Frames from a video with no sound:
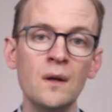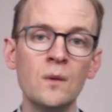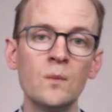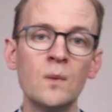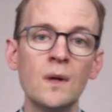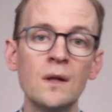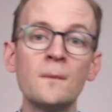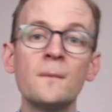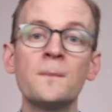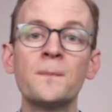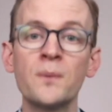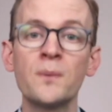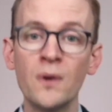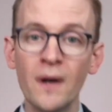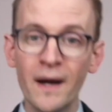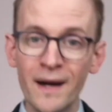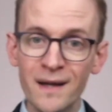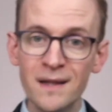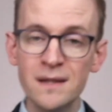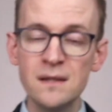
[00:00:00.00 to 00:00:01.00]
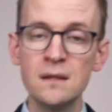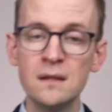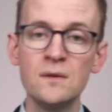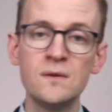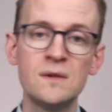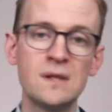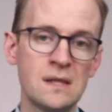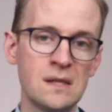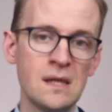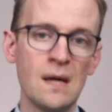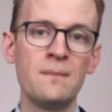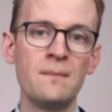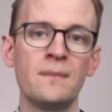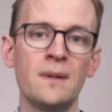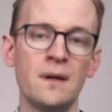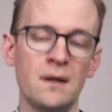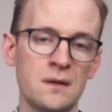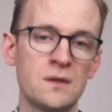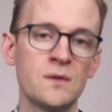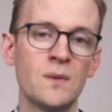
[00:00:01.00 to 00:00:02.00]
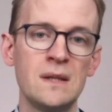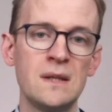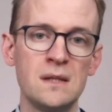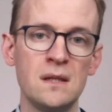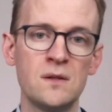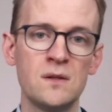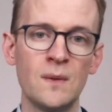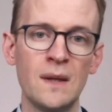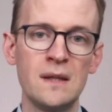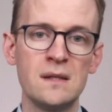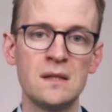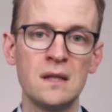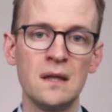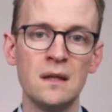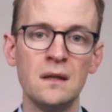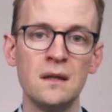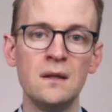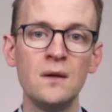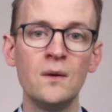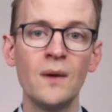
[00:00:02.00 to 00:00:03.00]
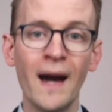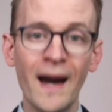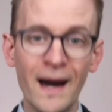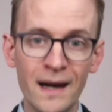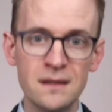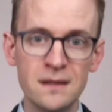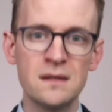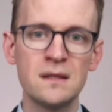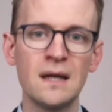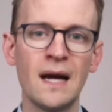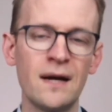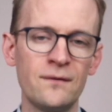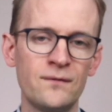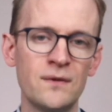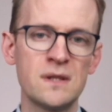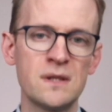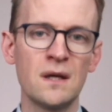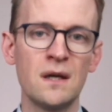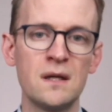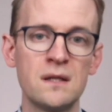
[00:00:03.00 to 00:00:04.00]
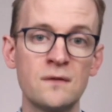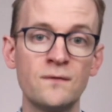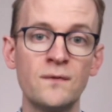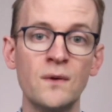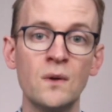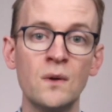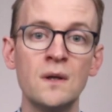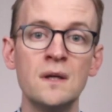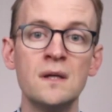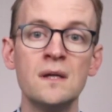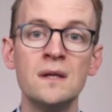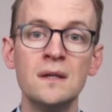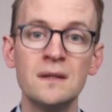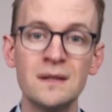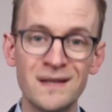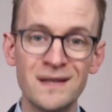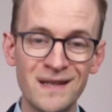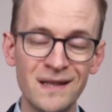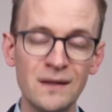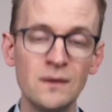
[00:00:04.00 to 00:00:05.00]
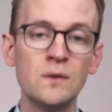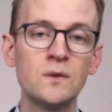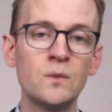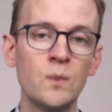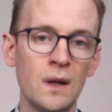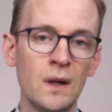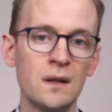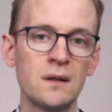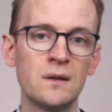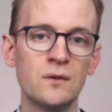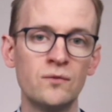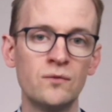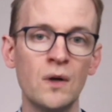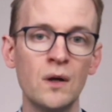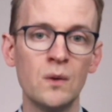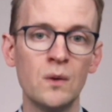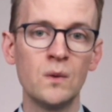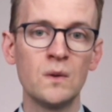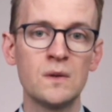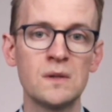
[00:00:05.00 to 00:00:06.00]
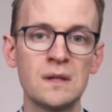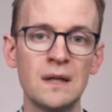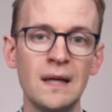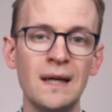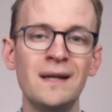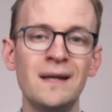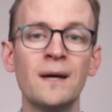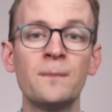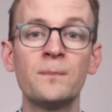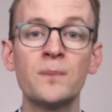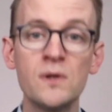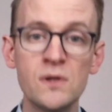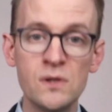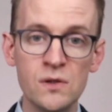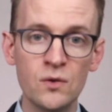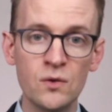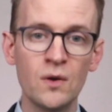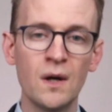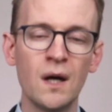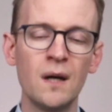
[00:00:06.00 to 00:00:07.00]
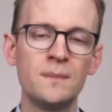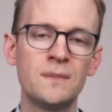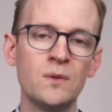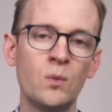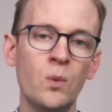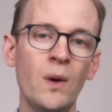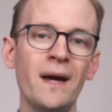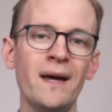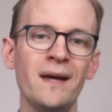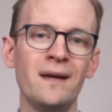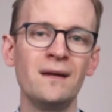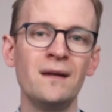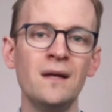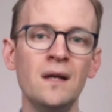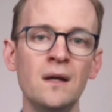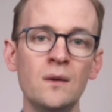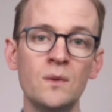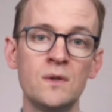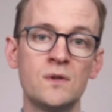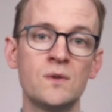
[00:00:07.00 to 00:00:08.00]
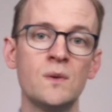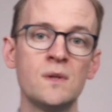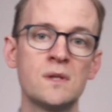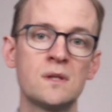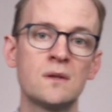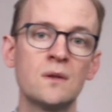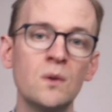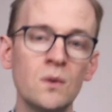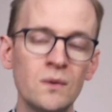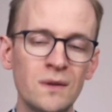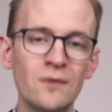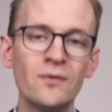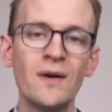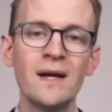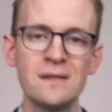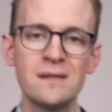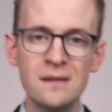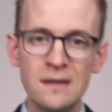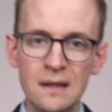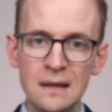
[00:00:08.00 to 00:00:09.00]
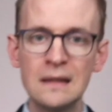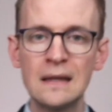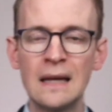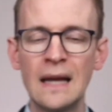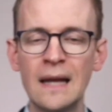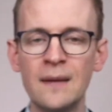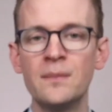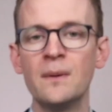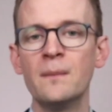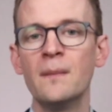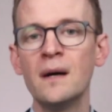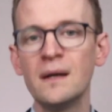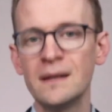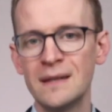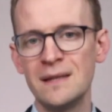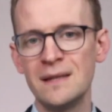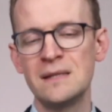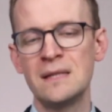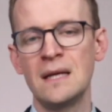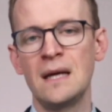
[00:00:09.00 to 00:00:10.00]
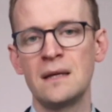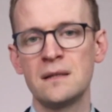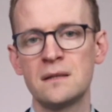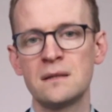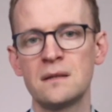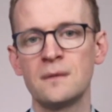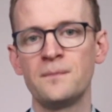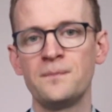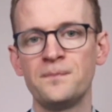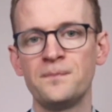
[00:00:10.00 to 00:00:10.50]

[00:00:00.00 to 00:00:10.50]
Well, prior to December 2020, you had to advertise for skilled worker roles in a prescribed way, which was called the resident labour market test.